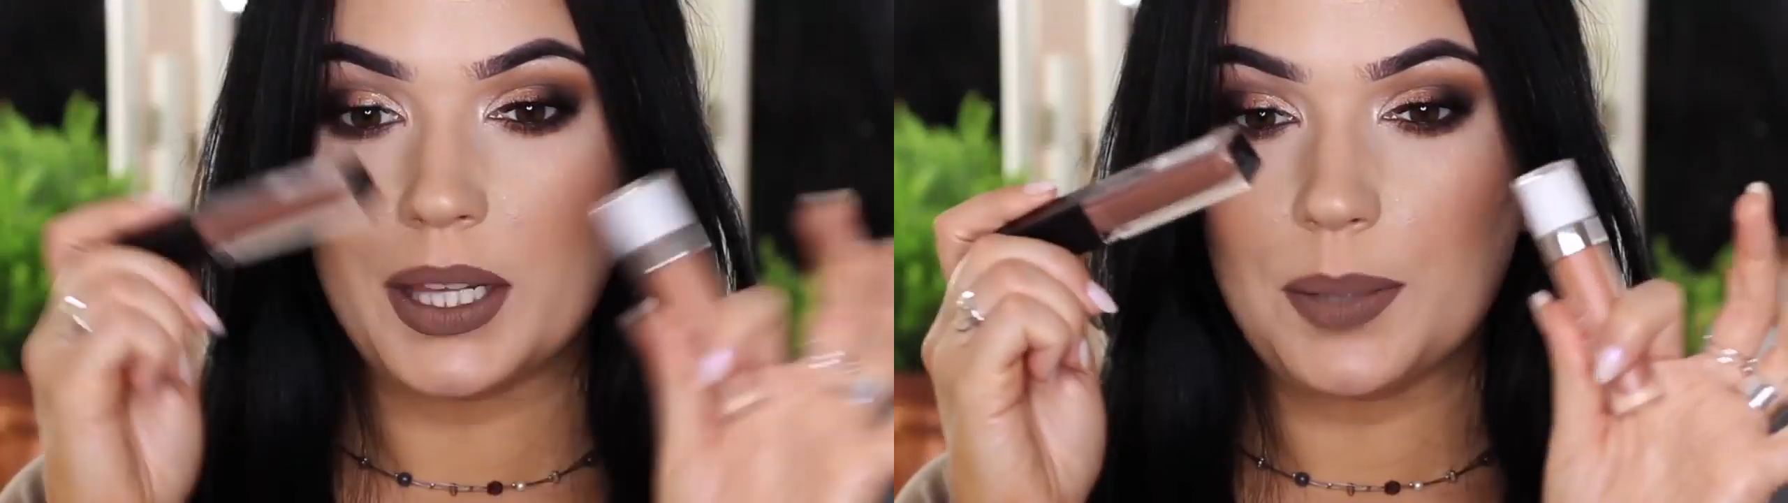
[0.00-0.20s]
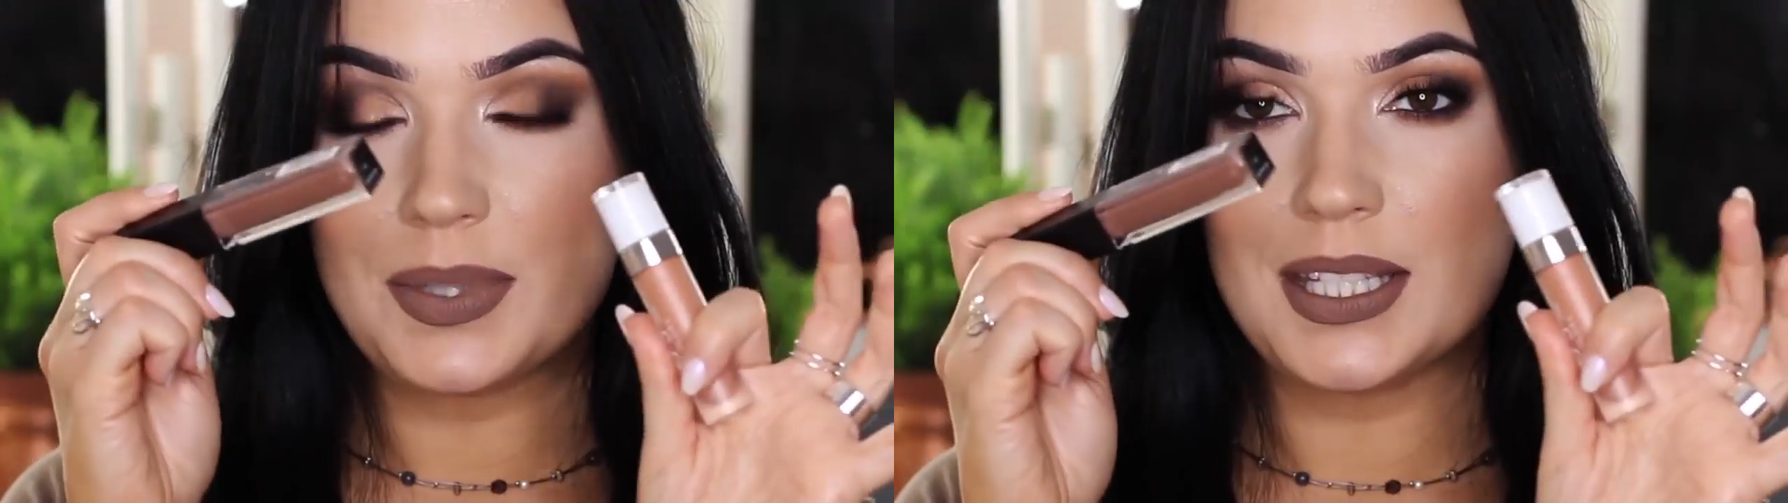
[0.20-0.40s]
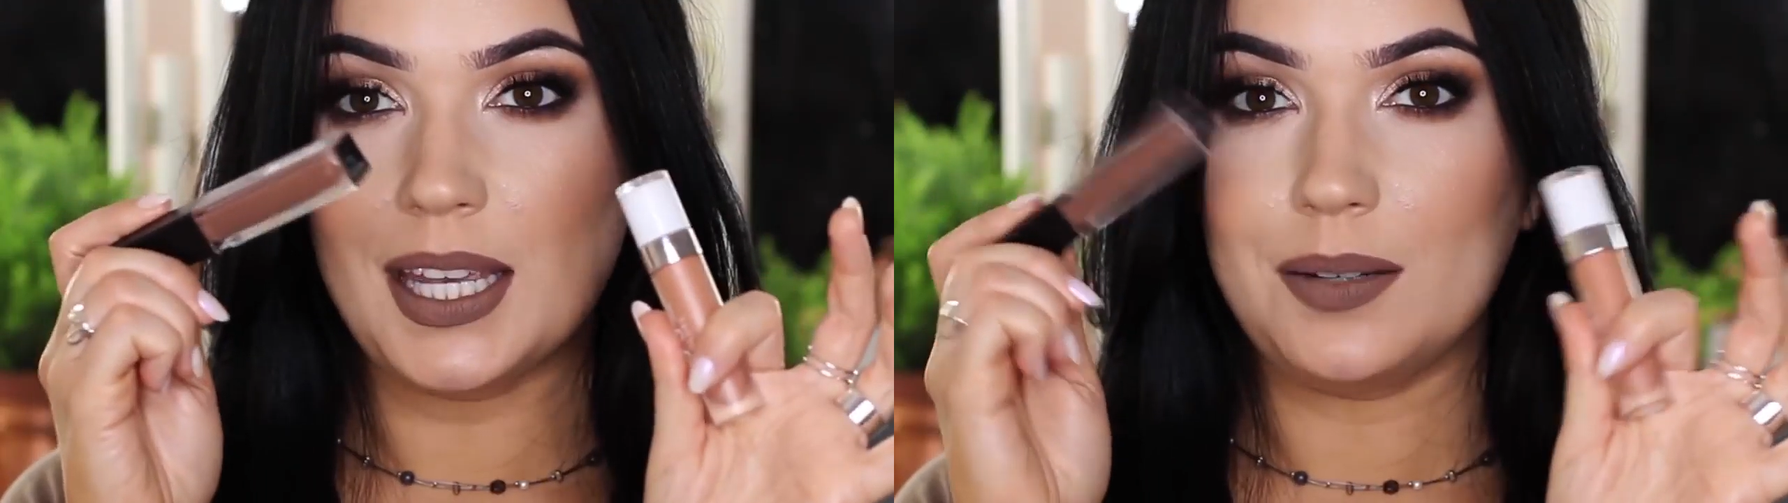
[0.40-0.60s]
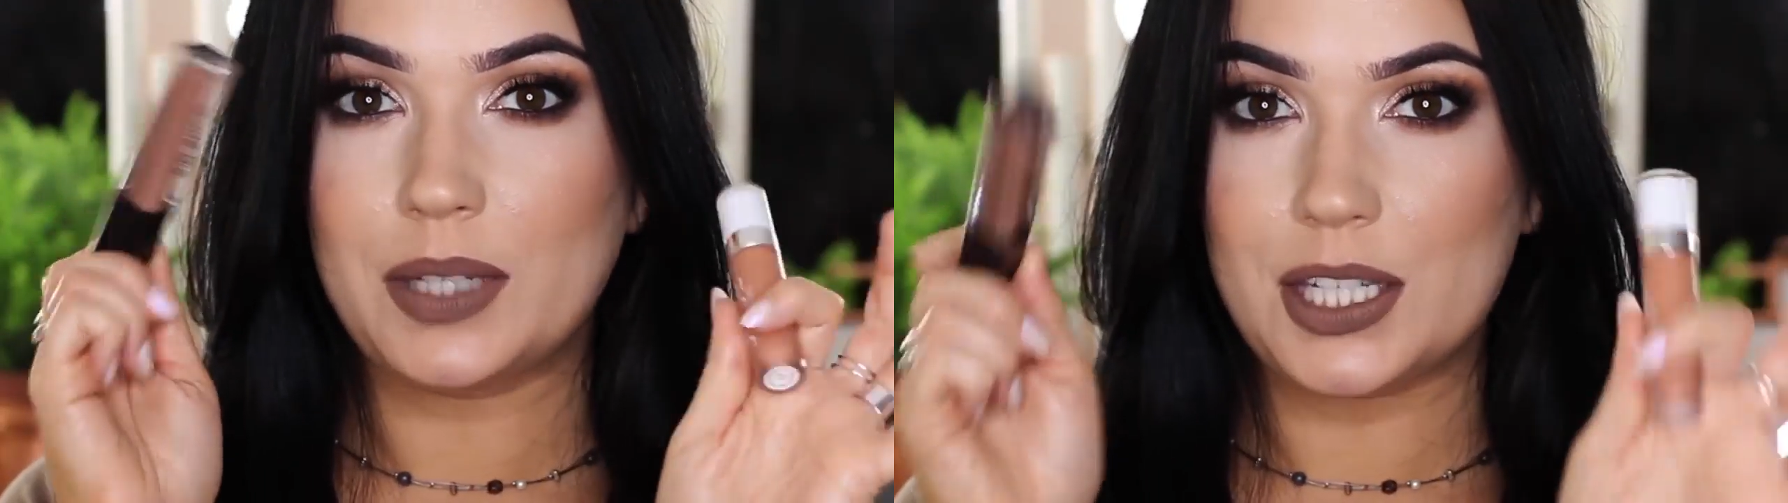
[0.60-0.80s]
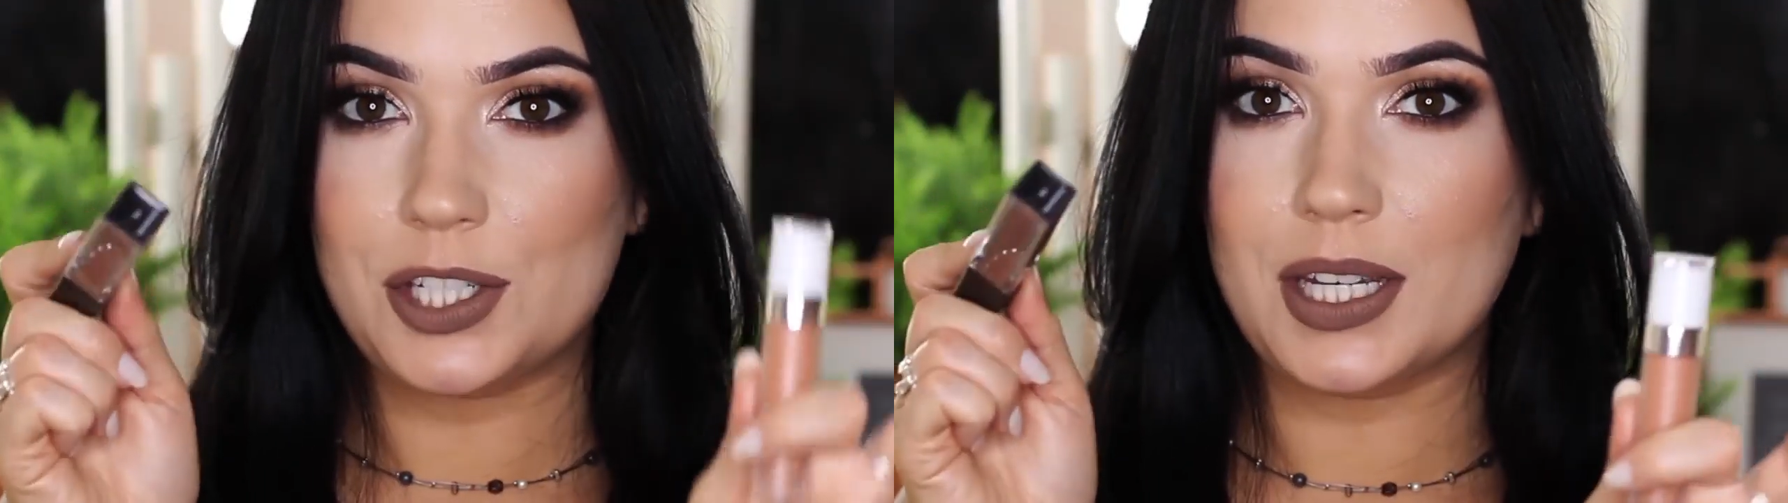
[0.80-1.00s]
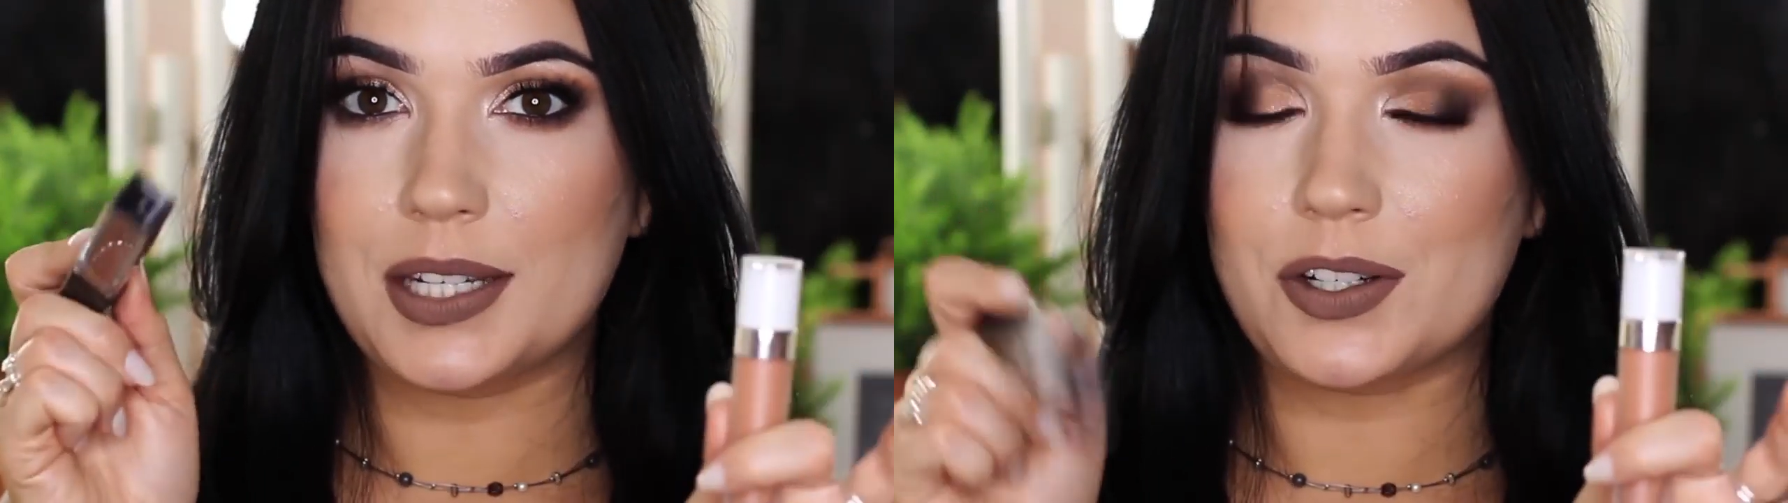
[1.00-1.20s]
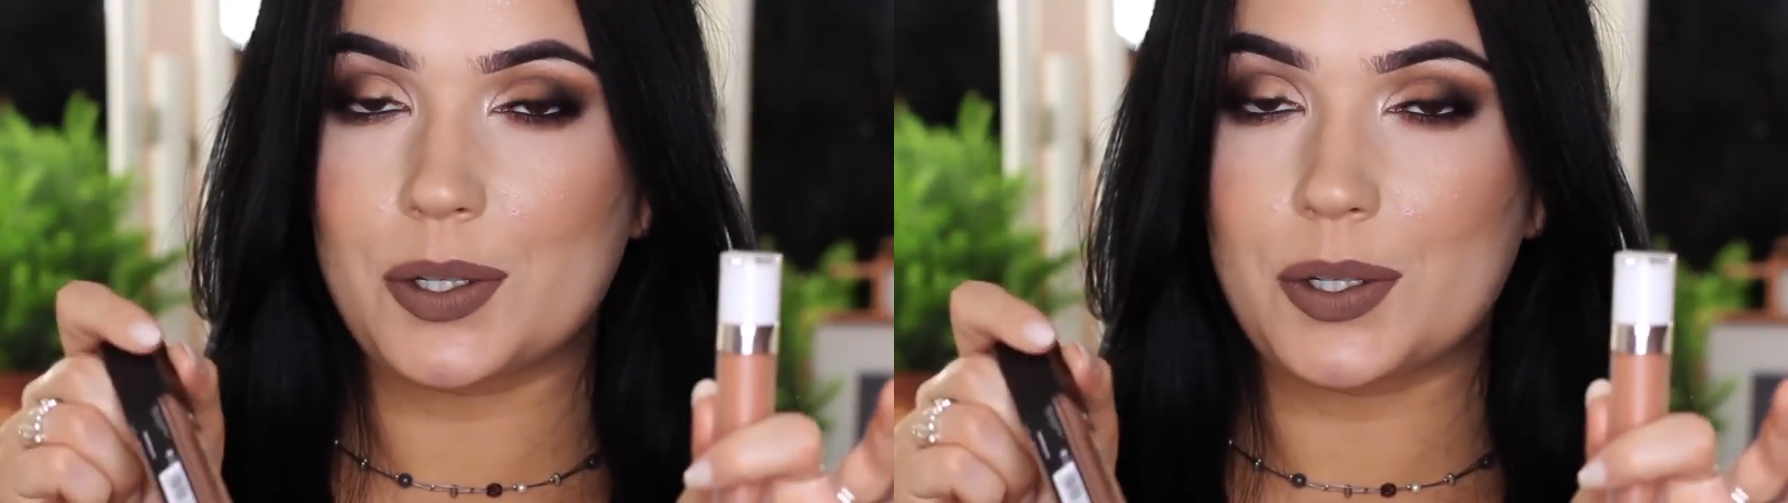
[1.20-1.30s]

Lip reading: On my lips then, because you guys